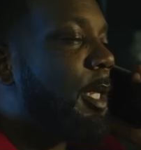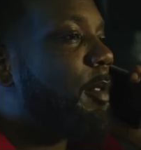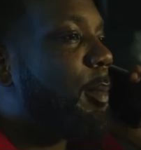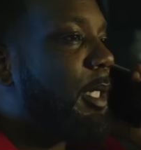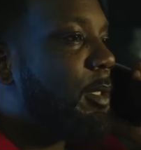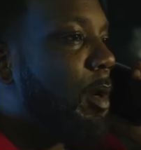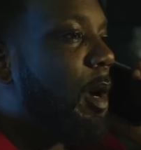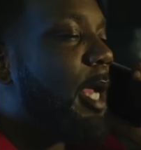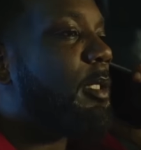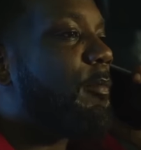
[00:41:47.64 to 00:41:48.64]

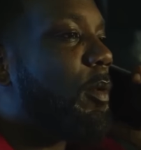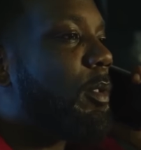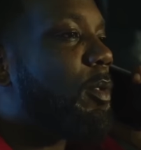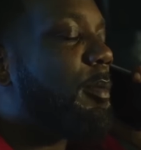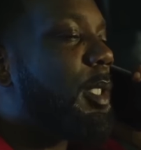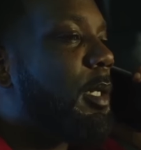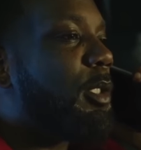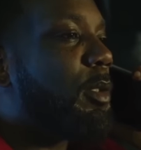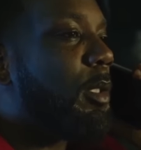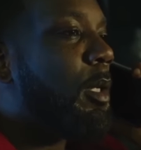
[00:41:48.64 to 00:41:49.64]
boss answers
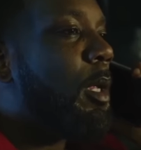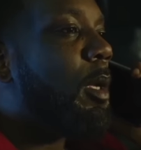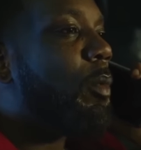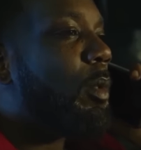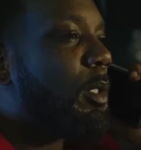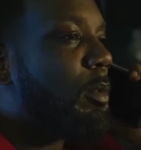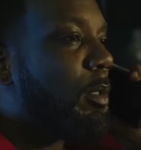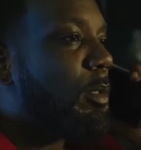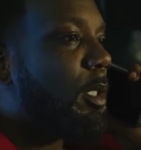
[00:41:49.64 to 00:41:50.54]
and threatens to kill her.